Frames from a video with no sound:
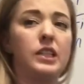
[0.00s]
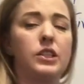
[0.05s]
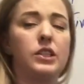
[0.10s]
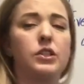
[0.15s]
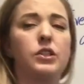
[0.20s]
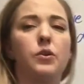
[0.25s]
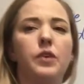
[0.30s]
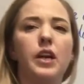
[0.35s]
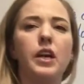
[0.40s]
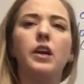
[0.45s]

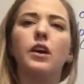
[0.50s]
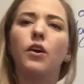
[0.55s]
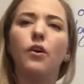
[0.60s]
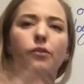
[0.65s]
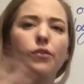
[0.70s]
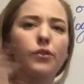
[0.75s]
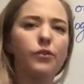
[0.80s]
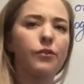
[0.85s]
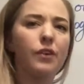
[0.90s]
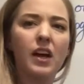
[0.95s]
So we didn't go
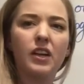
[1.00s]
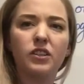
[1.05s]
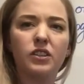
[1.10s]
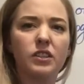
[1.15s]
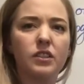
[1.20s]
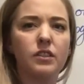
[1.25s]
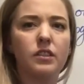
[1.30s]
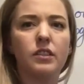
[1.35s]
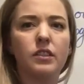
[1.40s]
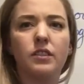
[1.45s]
over
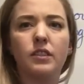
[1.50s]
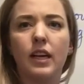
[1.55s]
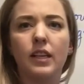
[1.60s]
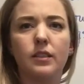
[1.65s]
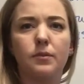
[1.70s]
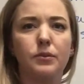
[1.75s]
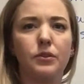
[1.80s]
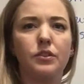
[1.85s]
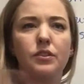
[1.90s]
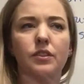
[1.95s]
fractions as
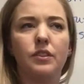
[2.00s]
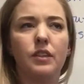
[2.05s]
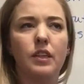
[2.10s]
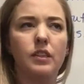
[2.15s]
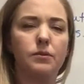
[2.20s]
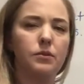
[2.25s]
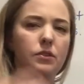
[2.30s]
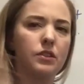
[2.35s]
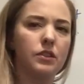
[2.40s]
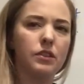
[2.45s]
decimals or
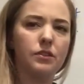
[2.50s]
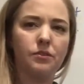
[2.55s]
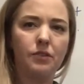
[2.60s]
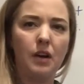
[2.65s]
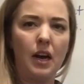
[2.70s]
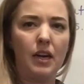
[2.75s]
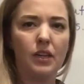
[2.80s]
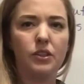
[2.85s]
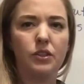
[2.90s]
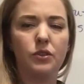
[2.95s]
decimals into
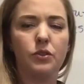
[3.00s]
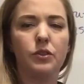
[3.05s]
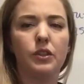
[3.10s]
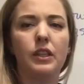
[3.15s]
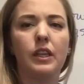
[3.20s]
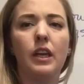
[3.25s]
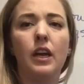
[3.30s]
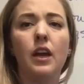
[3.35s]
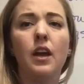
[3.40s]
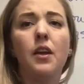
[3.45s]
fractions
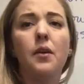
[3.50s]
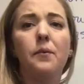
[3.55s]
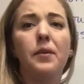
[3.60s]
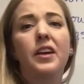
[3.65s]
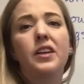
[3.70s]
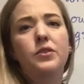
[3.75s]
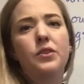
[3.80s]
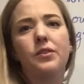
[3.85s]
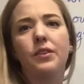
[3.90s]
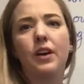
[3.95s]
really
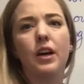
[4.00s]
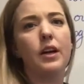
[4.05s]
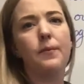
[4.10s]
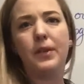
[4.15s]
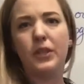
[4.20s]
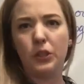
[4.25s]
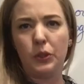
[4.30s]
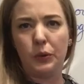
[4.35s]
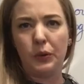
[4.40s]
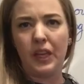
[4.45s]
because we've already
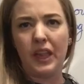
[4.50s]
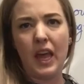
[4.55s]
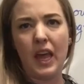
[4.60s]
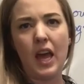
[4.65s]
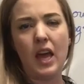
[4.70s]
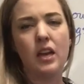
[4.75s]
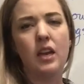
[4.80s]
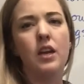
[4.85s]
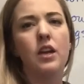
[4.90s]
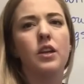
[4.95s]
been doing that.
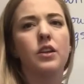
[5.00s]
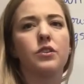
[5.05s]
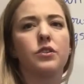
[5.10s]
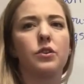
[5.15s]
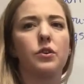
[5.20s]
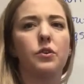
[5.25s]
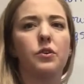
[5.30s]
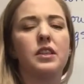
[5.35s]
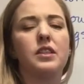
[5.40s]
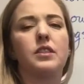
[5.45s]

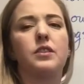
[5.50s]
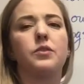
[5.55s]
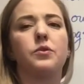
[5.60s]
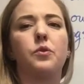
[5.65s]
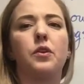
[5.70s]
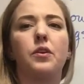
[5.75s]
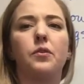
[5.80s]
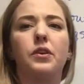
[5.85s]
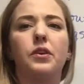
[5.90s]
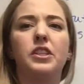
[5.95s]
So this is
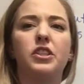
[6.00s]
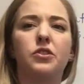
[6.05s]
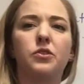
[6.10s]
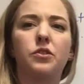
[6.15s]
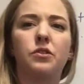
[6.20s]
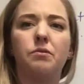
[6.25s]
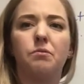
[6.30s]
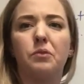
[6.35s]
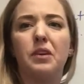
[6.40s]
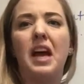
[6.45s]
where
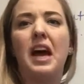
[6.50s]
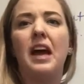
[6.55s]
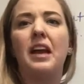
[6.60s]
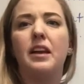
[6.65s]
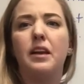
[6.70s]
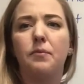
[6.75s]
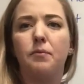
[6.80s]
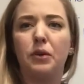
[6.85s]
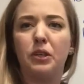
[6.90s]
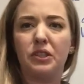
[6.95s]
we added
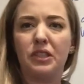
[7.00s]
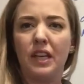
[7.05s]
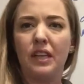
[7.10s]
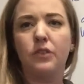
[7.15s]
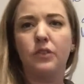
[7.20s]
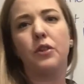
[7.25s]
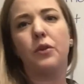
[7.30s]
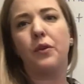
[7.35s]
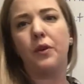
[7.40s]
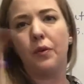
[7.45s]
in percent.
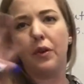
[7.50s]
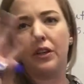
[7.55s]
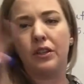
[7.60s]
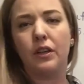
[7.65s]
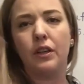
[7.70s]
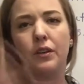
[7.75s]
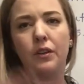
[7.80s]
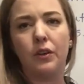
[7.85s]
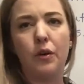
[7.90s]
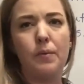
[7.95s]
So we worked
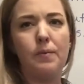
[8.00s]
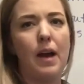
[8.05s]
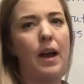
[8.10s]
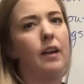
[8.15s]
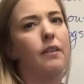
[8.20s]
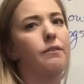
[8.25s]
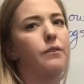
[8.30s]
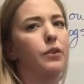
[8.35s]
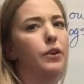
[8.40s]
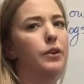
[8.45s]
on going back
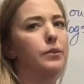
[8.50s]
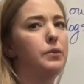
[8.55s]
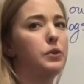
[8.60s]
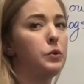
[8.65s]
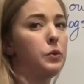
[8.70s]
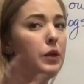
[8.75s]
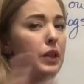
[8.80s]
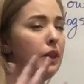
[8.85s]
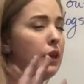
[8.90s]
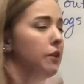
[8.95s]
and forth
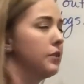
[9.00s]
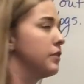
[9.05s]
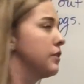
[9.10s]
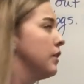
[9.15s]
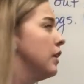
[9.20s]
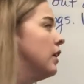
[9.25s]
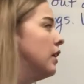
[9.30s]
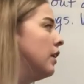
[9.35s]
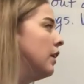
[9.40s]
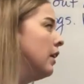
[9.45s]
between those.
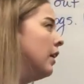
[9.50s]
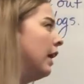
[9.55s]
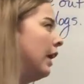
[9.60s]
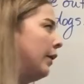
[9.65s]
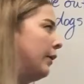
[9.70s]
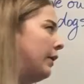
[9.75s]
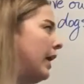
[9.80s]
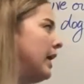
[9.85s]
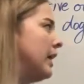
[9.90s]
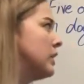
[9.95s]

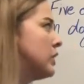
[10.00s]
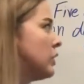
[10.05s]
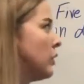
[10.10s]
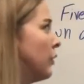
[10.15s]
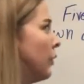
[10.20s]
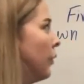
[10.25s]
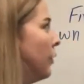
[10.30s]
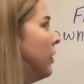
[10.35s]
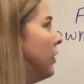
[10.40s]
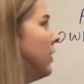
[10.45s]
Okay,
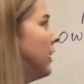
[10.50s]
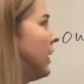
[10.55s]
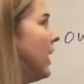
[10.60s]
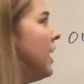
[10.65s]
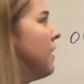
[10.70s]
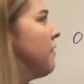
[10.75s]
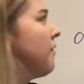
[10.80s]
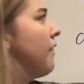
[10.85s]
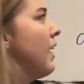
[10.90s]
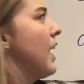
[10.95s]
so
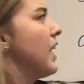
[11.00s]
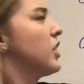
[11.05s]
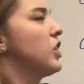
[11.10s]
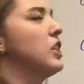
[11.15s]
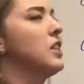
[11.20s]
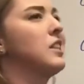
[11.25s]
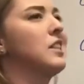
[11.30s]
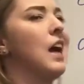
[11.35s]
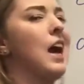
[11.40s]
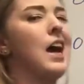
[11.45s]
again,
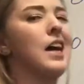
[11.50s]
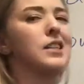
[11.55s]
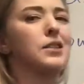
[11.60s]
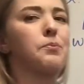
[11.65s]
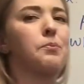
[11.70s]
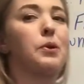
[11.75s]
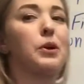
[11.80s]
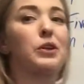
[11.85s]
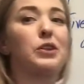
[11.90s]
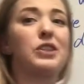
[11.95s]
fractions as
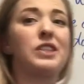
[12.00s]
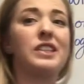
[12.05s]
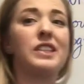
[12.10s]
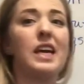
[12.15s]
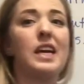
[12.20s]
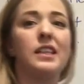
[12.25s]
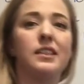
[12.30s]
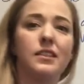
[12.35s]
percent.